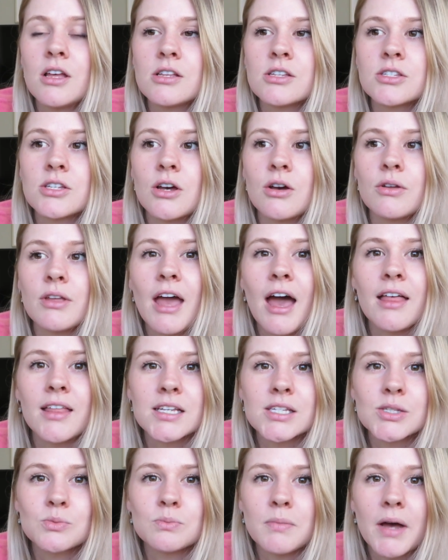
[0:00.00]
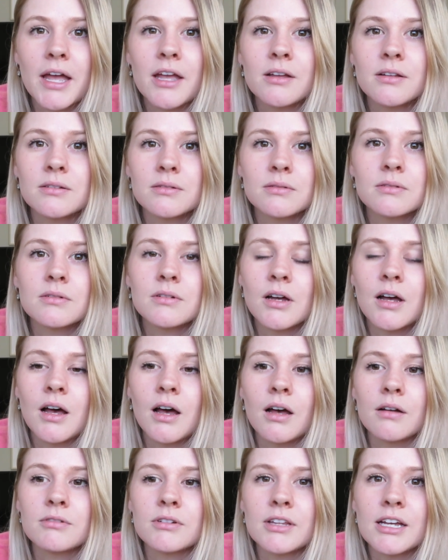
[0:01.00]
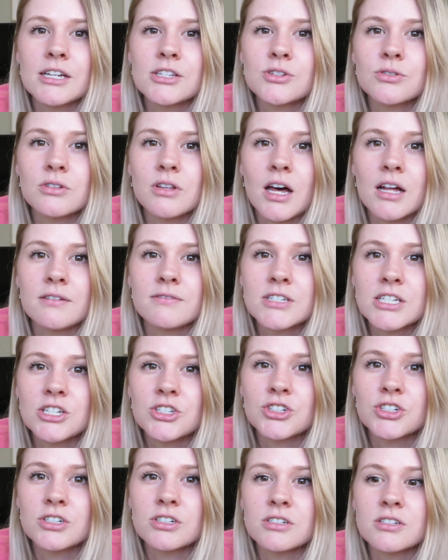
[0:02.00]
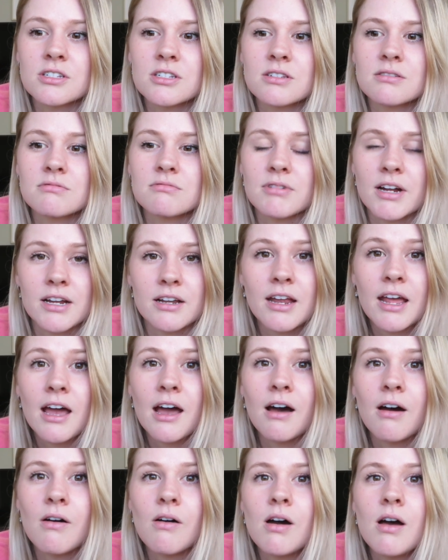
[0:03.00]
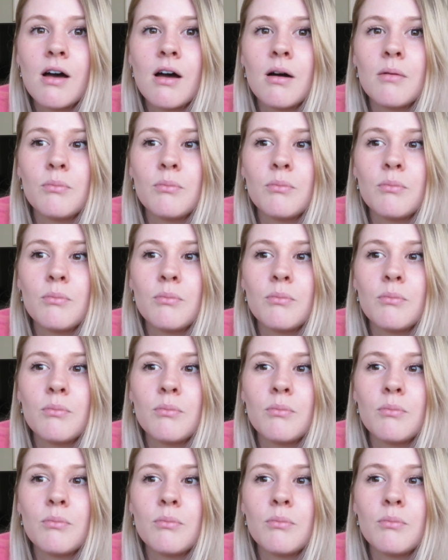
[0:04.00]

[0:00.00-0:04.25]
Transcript: So yeah, this might relate to a lot of teachers right now,